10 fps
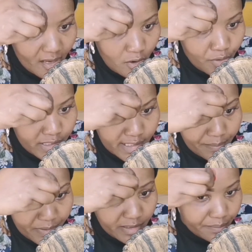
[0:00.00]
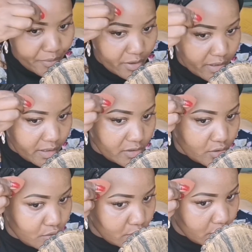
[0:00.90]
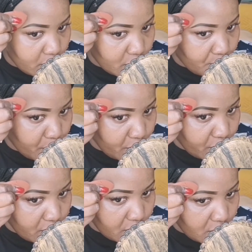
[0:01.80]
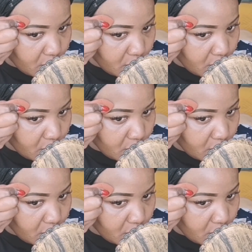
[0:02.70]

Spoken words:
Always tap in the product. Do not smudge it.